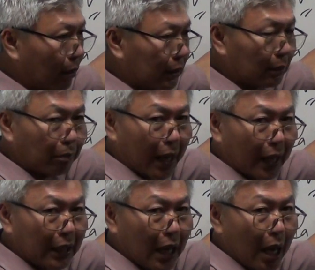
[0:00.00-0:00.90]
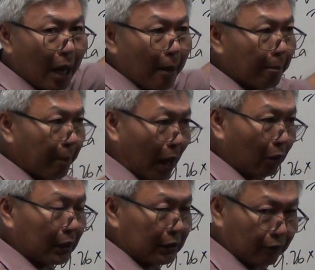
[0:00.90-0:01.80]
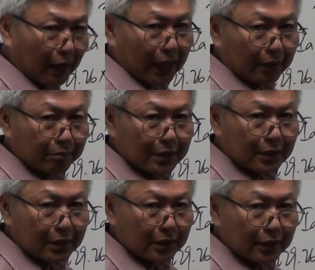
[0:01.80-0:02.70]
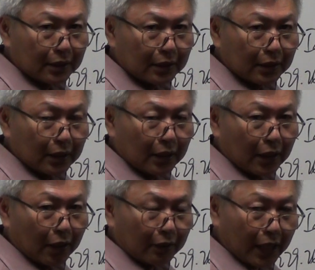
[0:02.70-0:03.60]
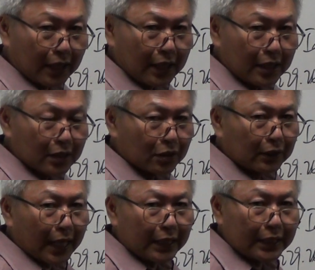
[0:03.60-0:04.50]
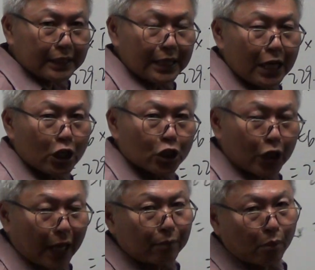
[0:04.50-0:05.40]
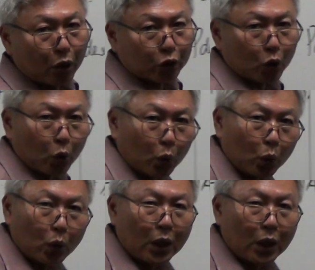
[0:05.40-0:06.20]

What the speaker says: multiply power developed. Okay? So that is shunt motor